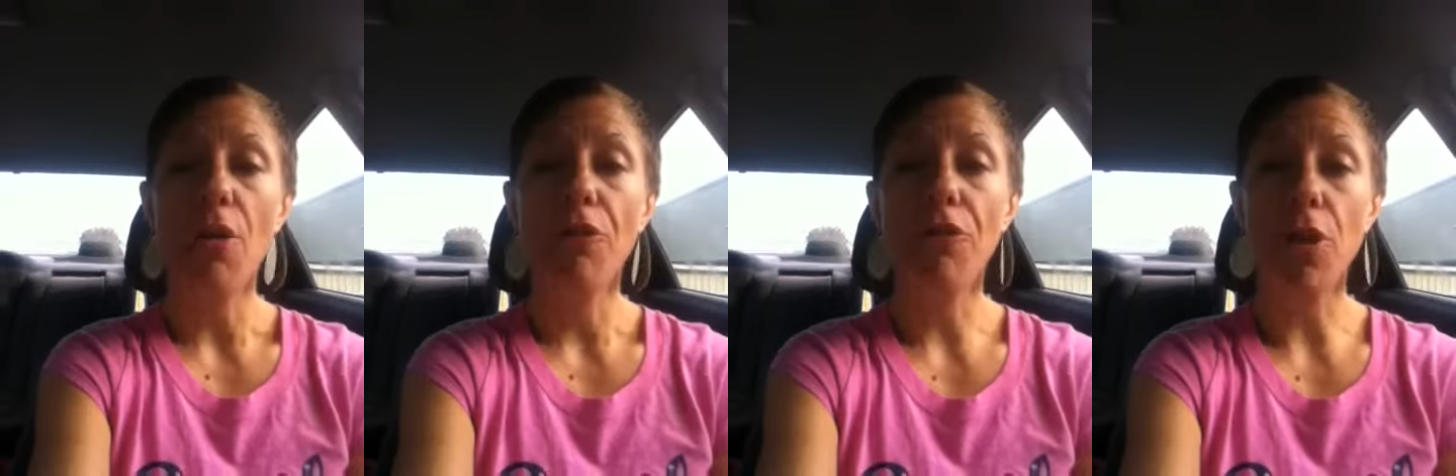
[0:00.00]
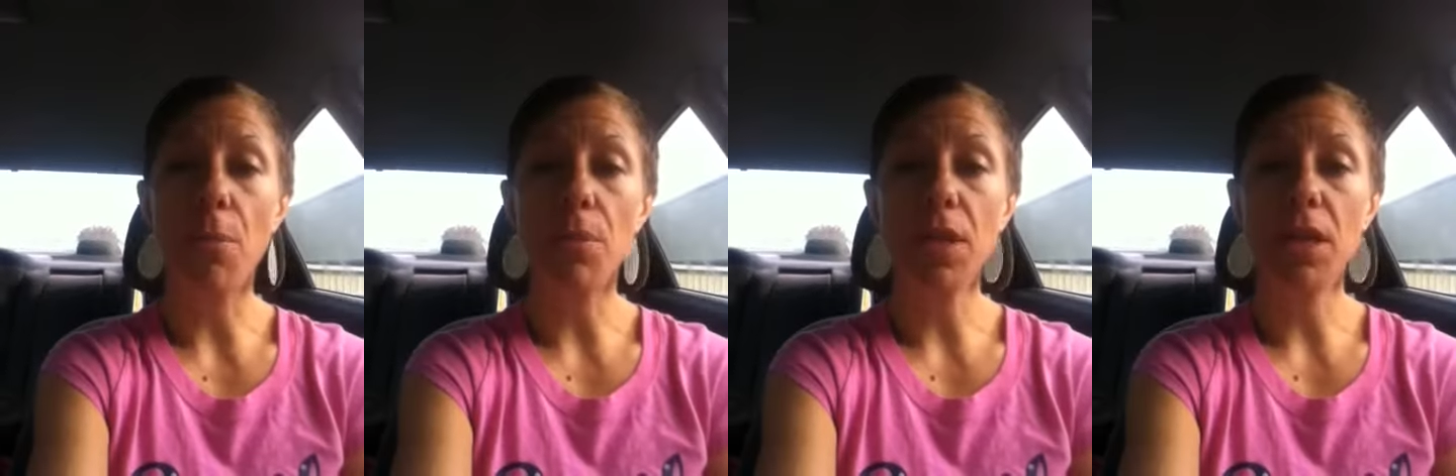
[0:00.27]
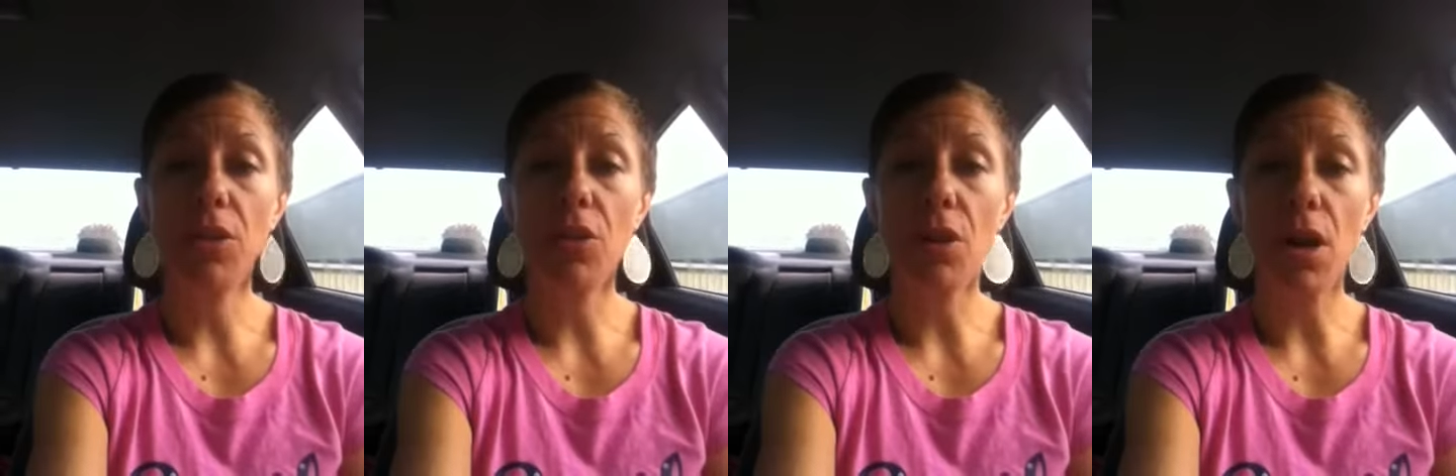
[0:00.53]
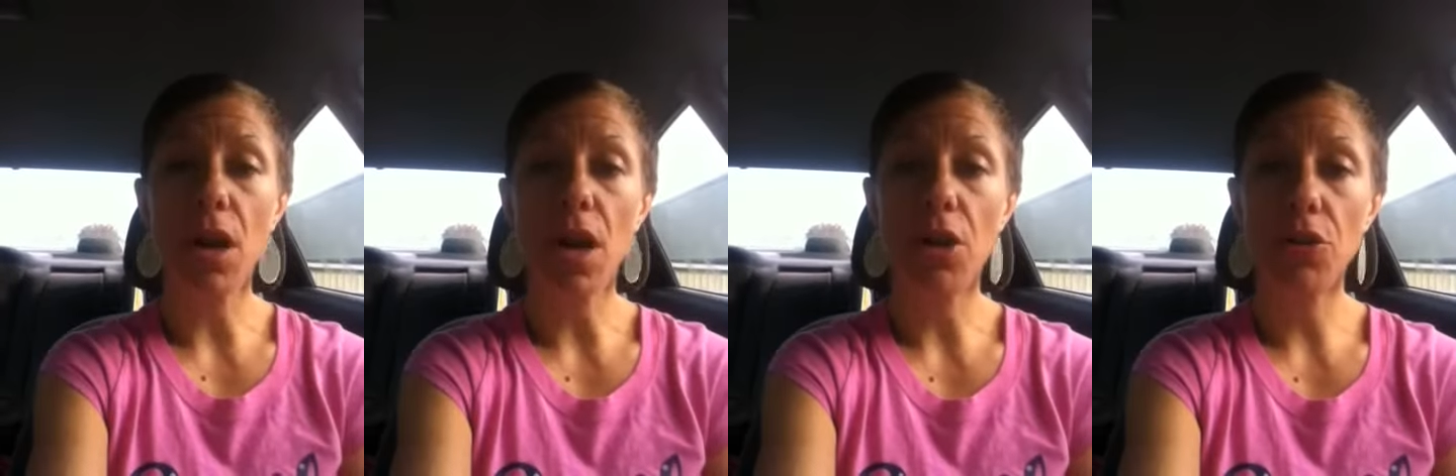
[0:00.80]
from either
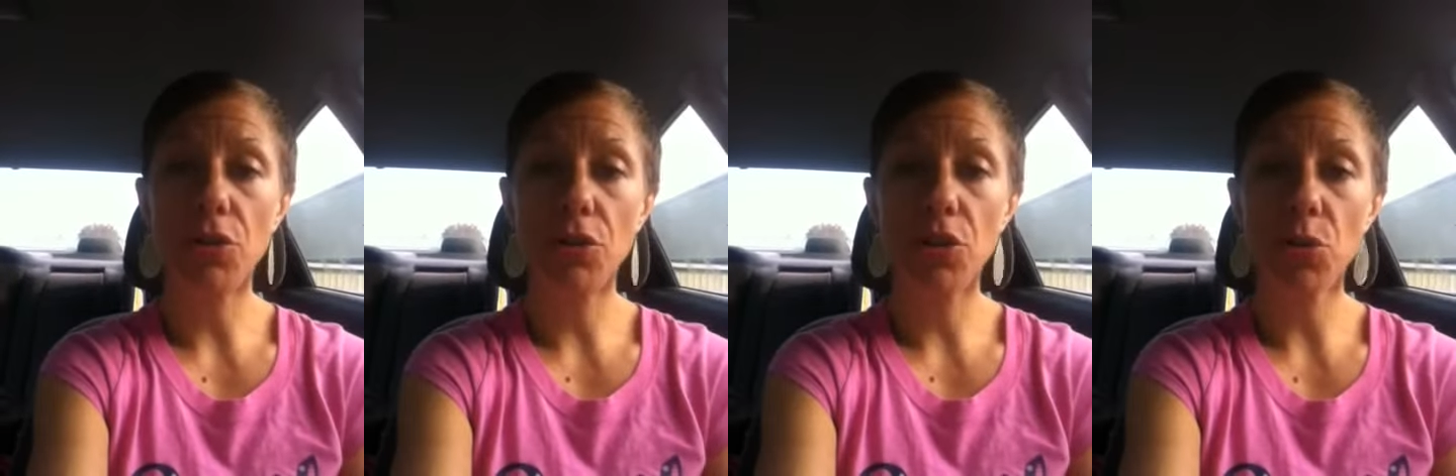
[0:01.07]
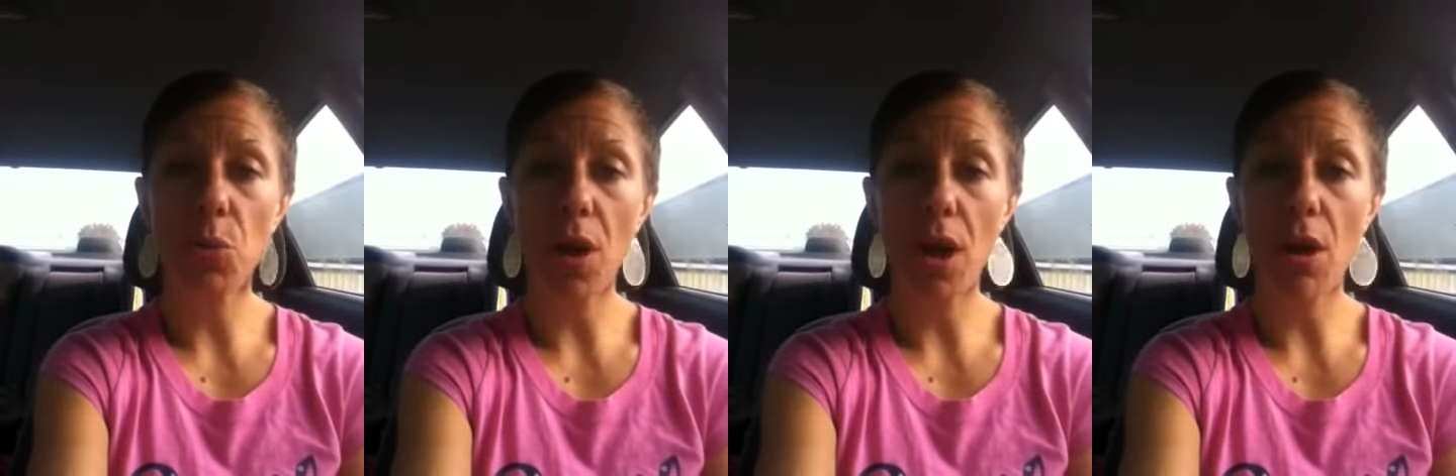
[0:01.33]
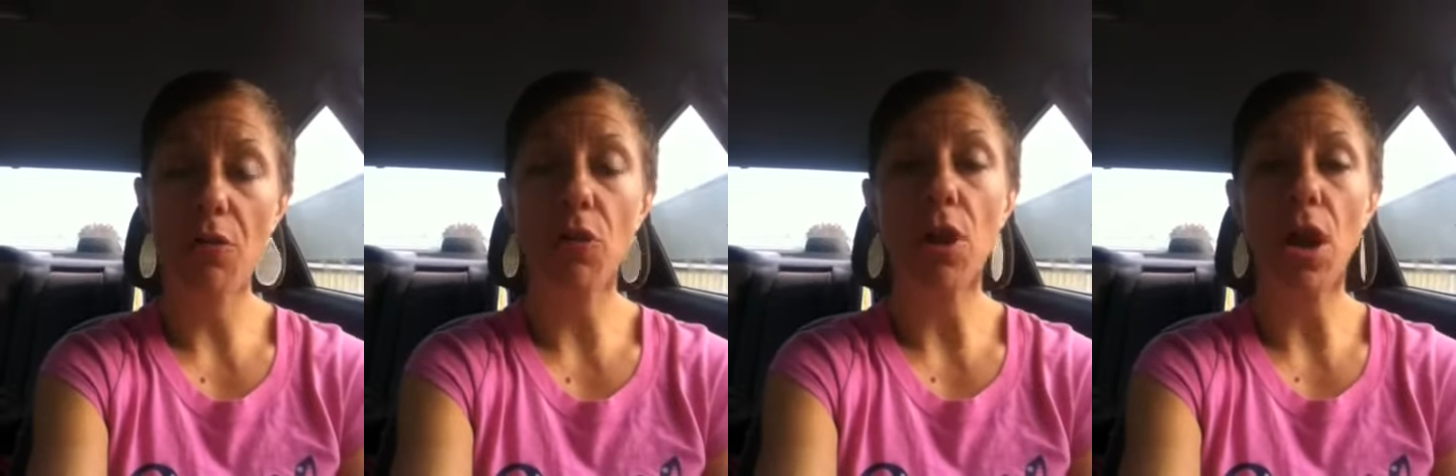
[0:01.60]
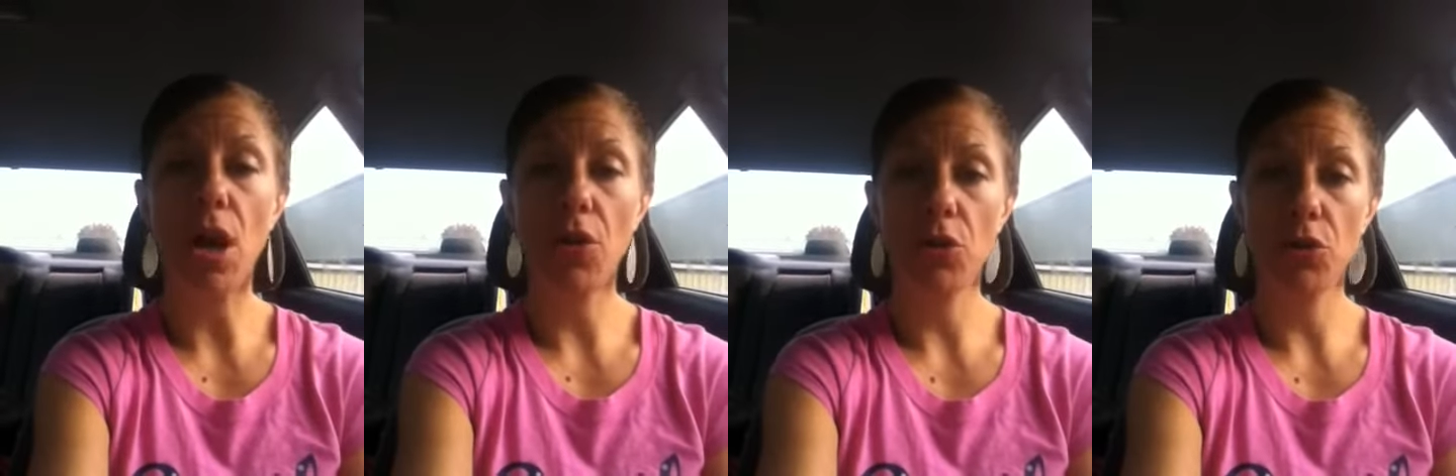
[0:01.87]
one hundred twelve or
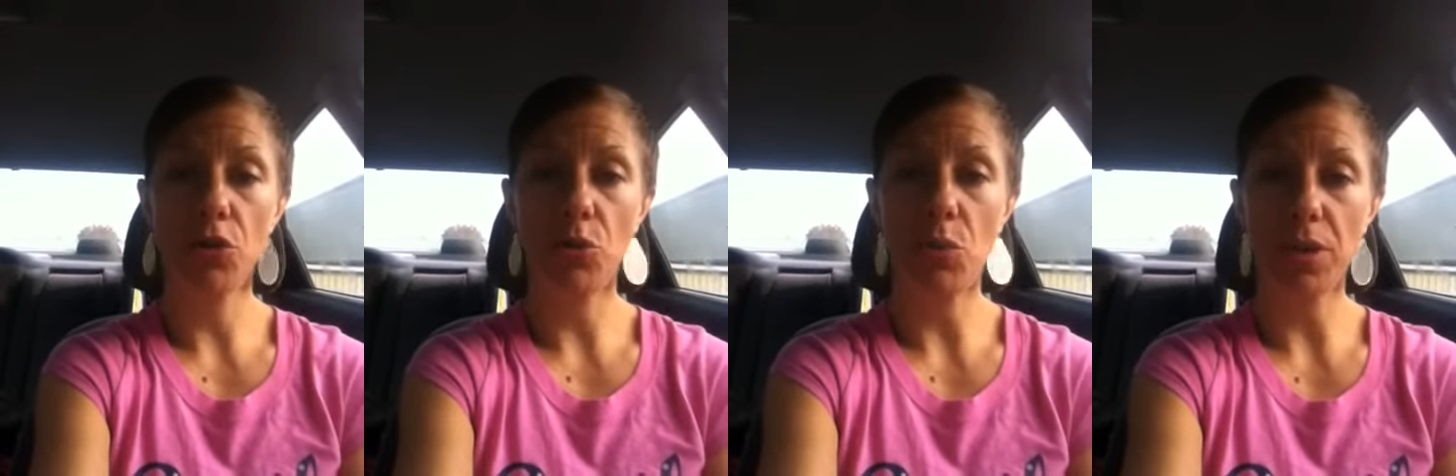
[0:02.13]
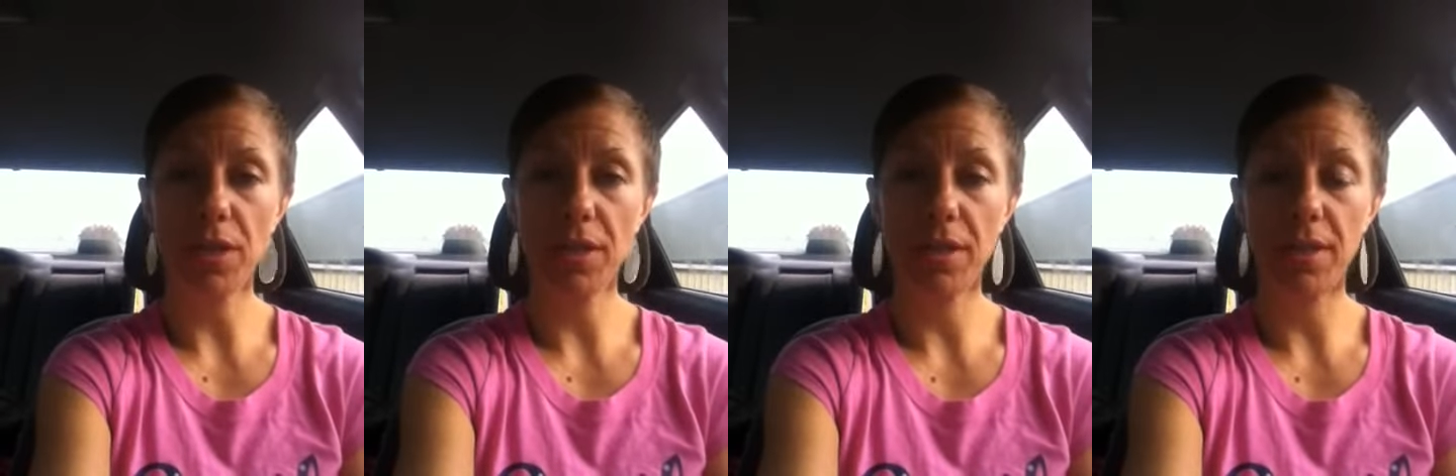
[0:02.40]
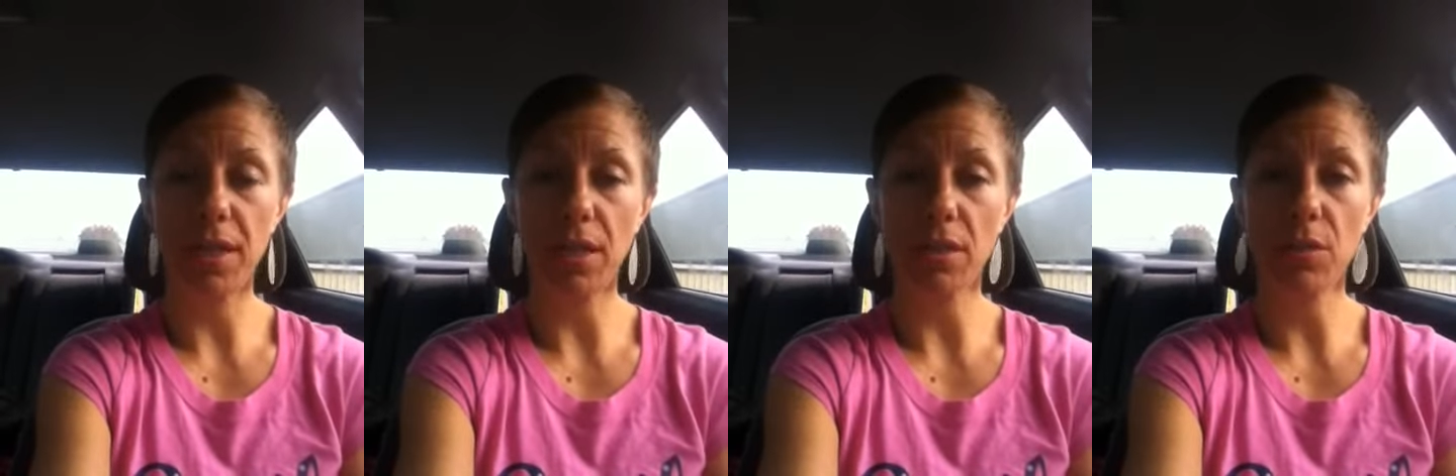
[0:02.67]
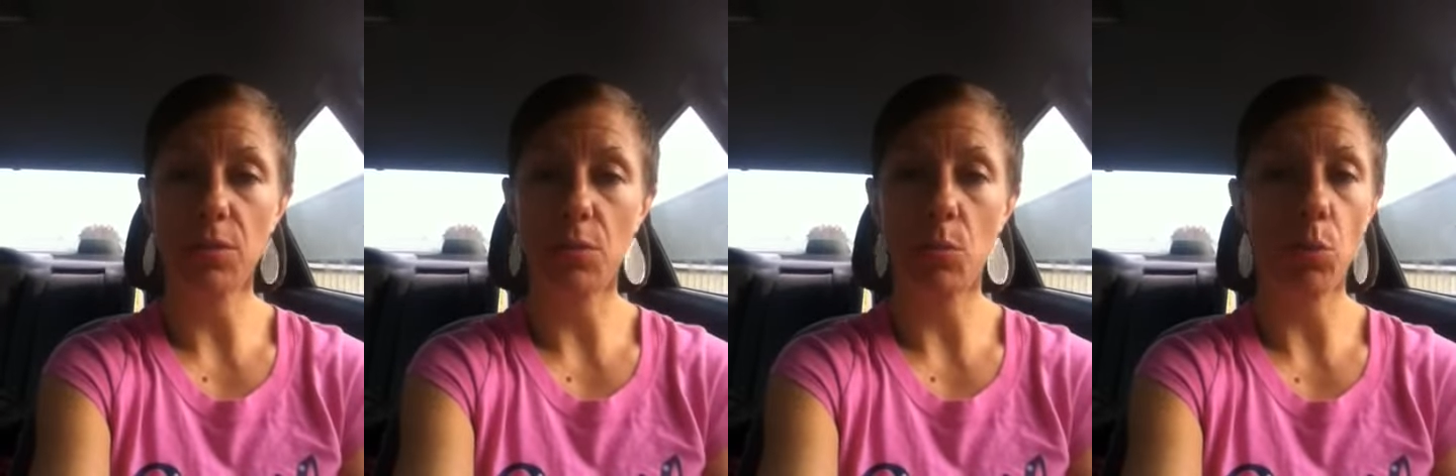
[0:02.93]
one hundred twenty-six,